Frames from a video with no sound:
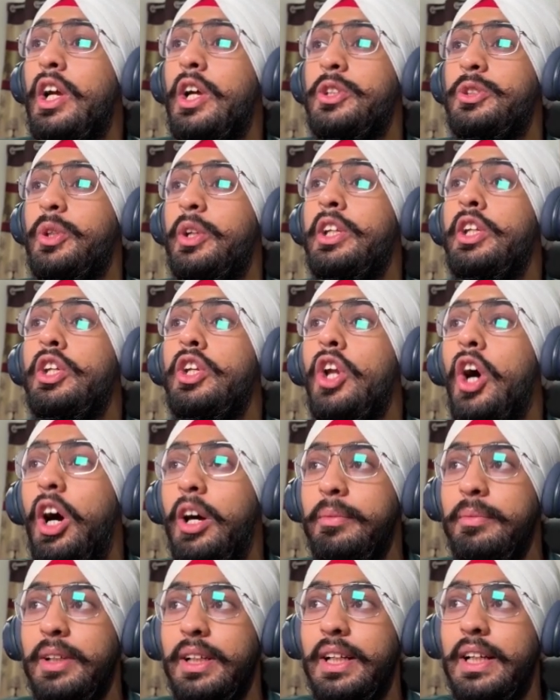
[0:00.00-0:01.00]
So in
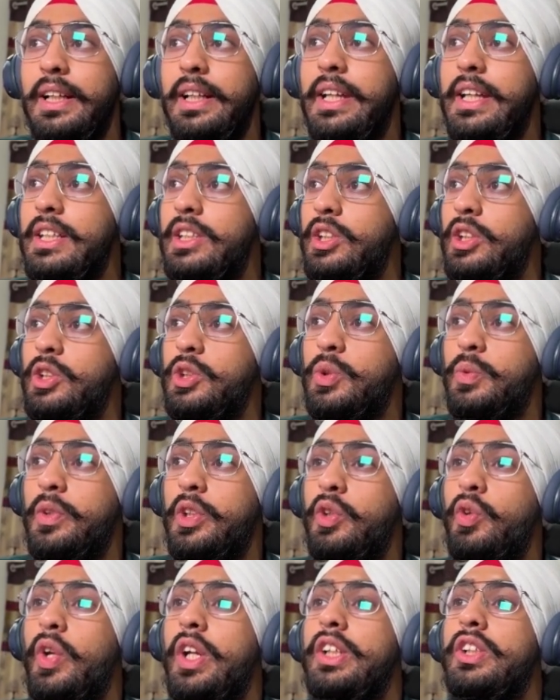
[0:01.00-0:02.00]
normal conditions,
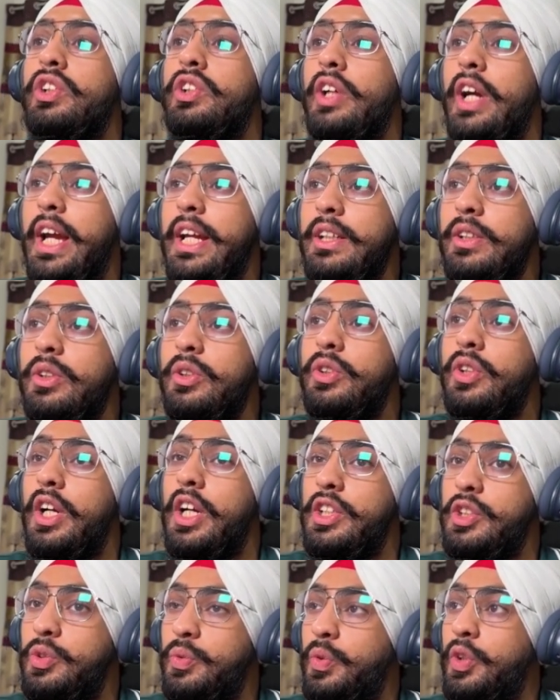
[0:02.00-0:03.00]
when you are trying to
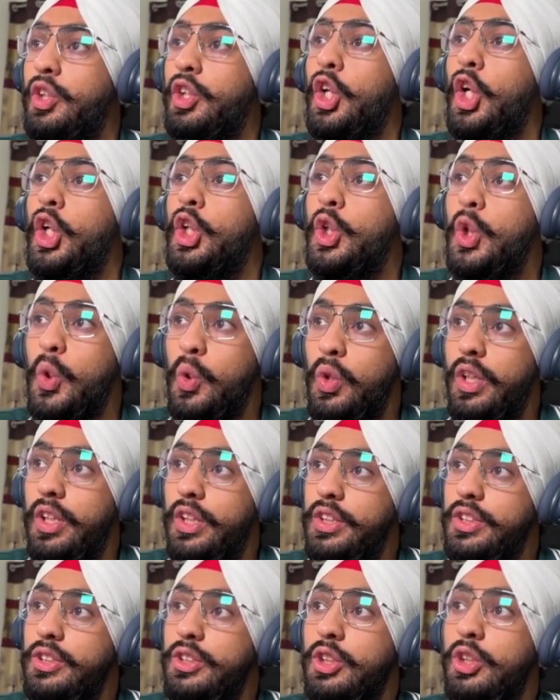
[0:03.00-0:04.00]
transfer your
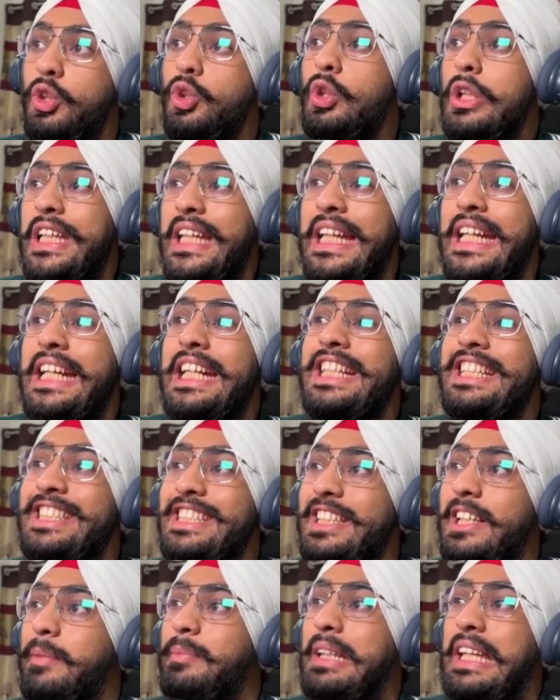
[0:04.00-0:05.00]
tokens, you need
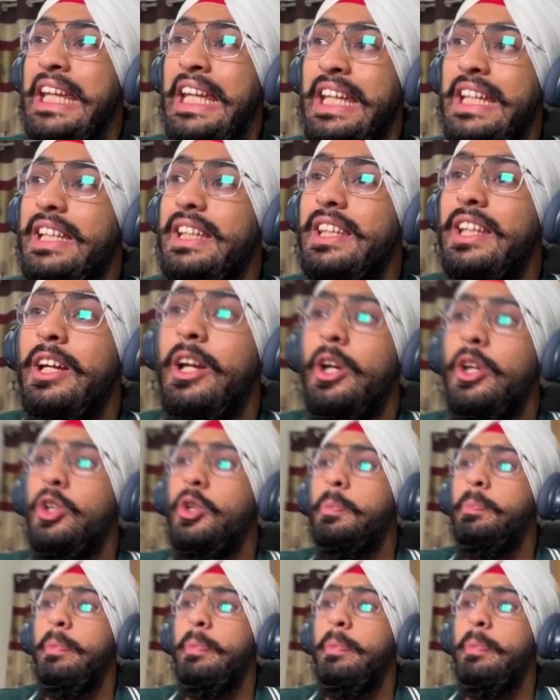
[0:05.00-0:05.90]
some ETH to